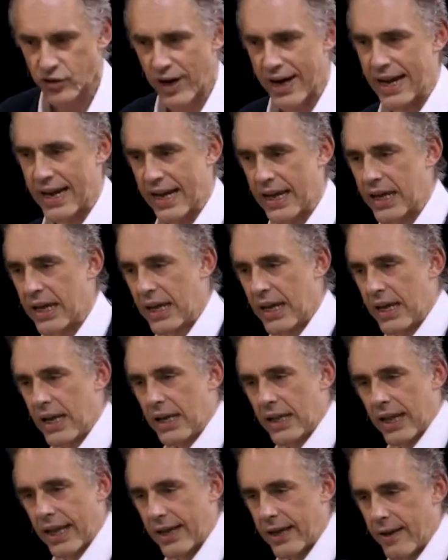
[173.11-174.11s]
training.
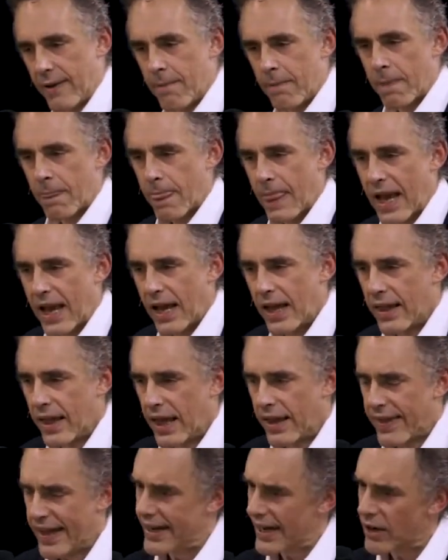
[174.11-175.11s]
Like,
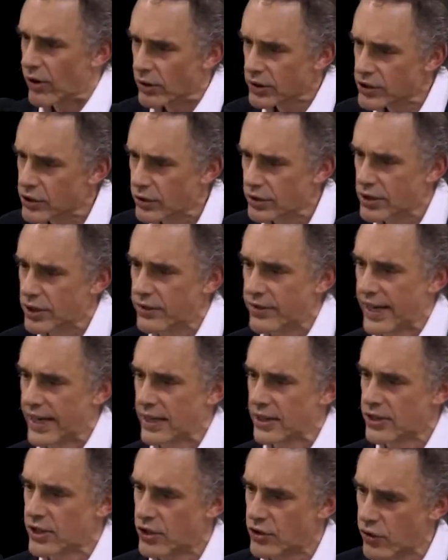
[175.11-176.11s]
they did all sorts of
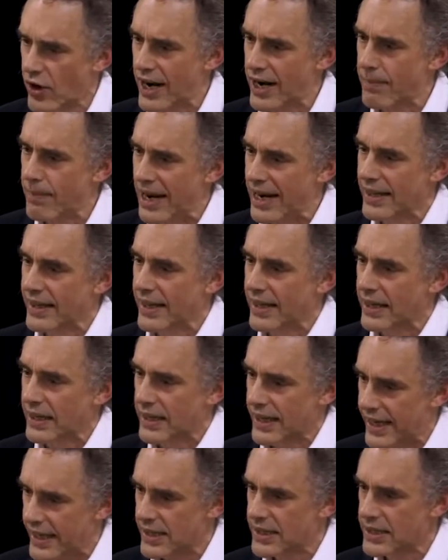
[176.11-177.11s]
things to try to make the
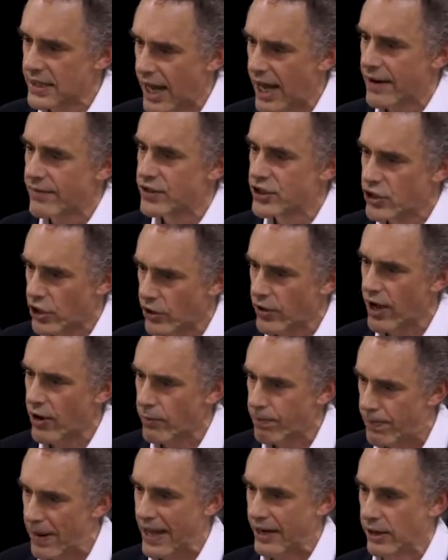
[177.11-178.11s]
kids' lives turn
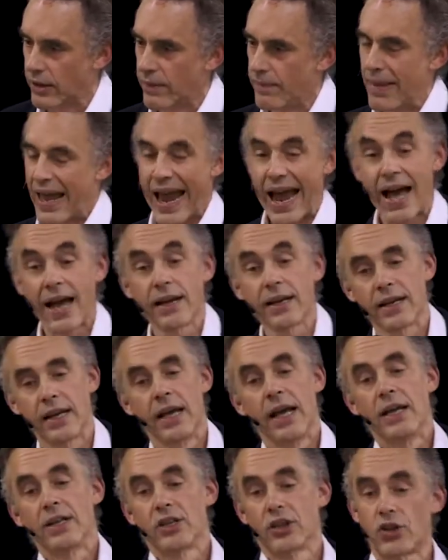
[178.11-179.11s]
out better. And
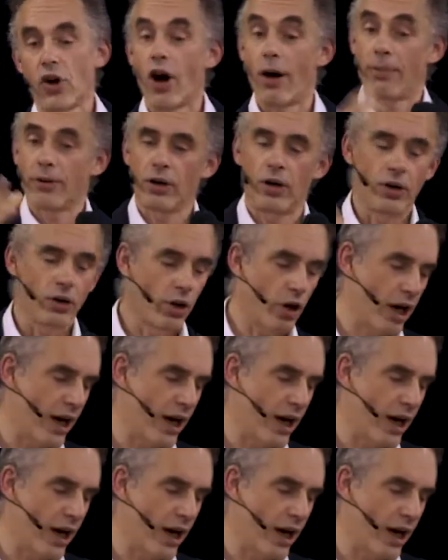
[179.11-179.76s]
to top it all